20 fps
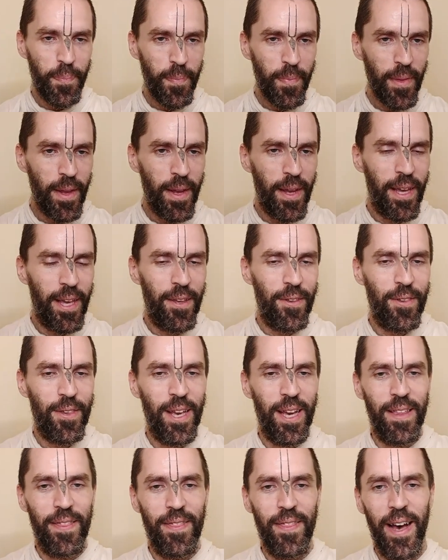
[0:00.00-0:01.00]
he's
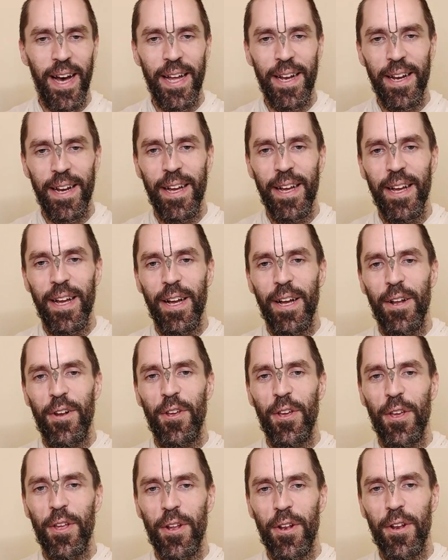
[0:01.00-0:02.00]
saying that
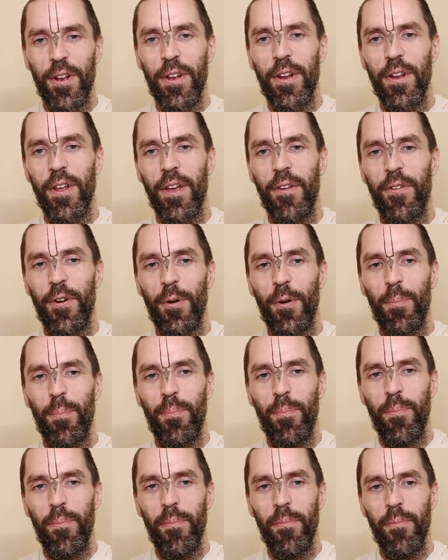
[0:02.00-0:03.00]
if
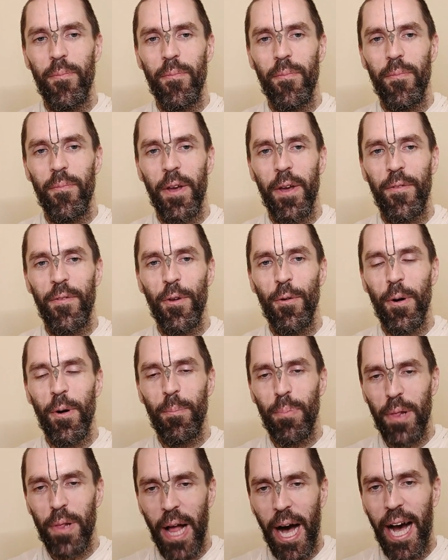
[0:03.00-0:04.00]
you
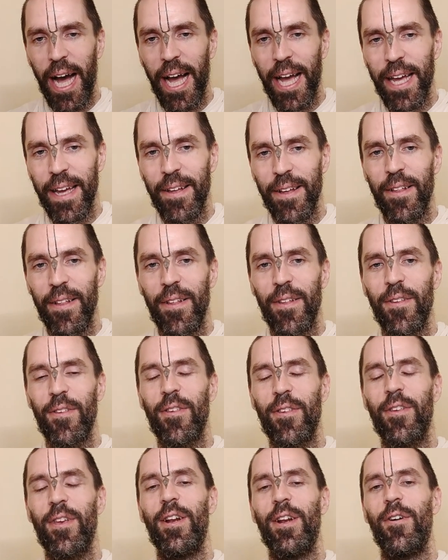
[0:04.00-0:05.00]
apply,
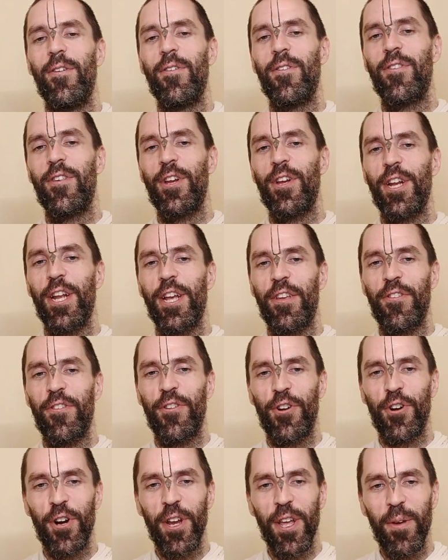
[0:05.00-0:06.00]
such an
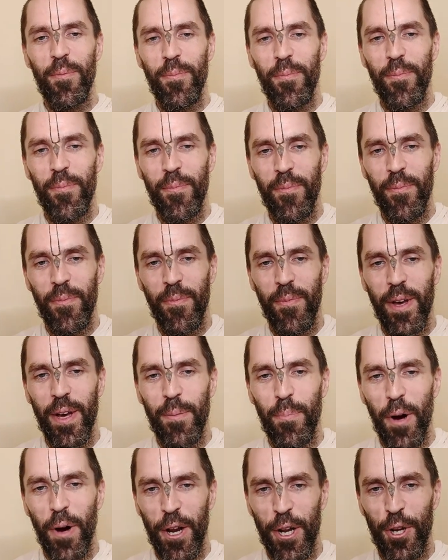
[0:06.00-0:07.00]
extreme
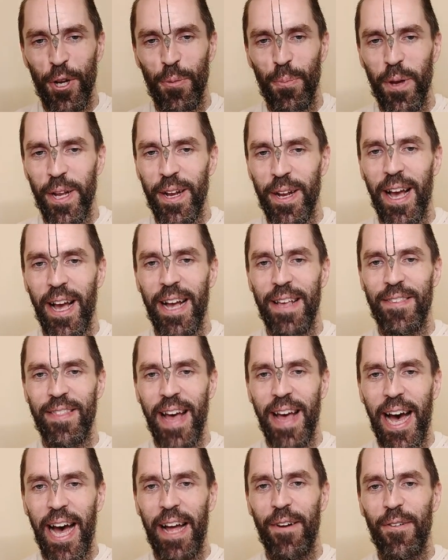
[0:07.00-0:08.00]
punishment as
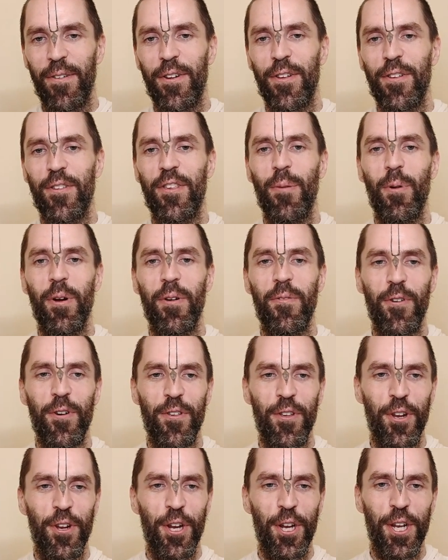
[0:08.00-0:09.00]
that to someone for
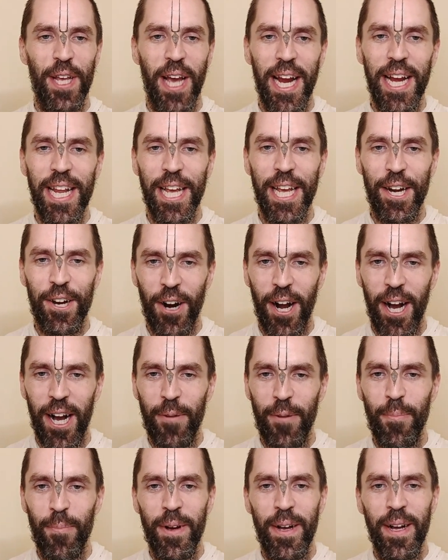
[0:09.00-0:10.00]
such a tiny
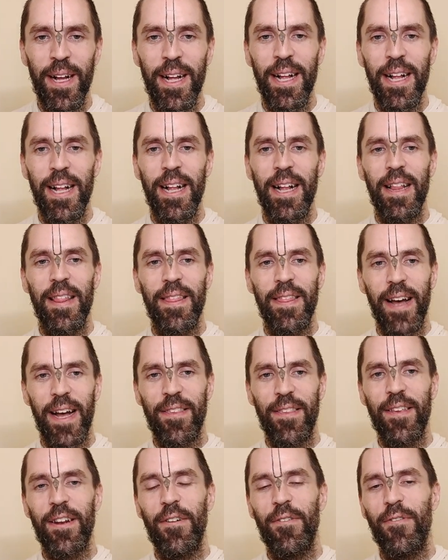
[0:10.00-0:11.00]
crime, that's
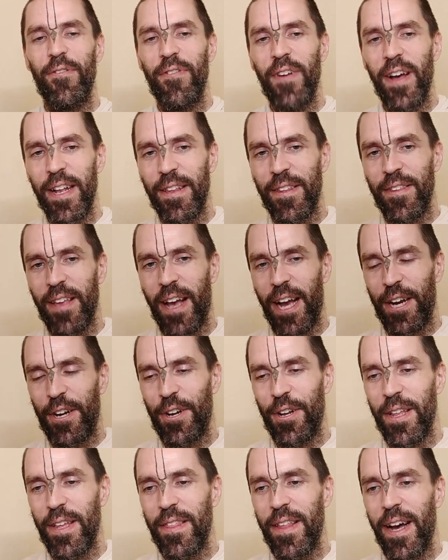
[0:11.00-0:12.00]
an offense.
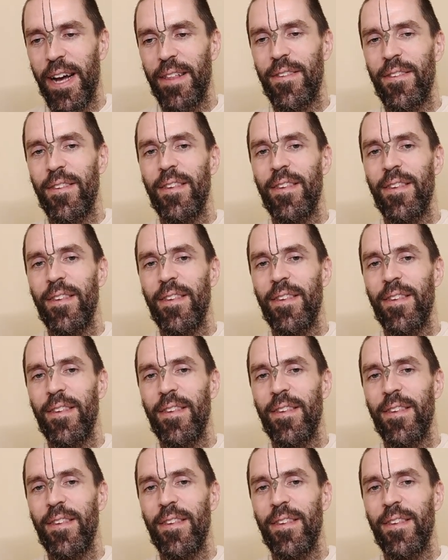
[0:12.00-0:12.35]
Actually, that's